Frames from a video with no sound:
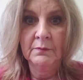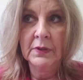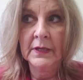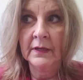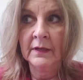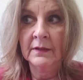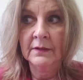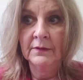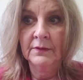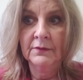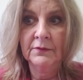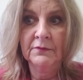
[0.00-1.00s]
Big,
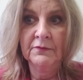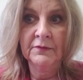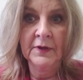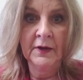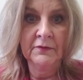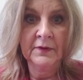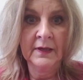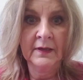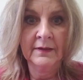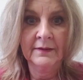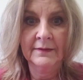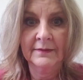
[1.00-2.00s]

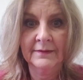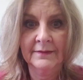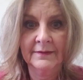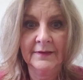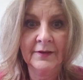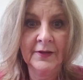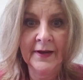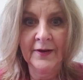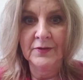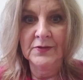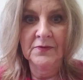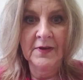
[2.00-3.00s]
fluffy clouds of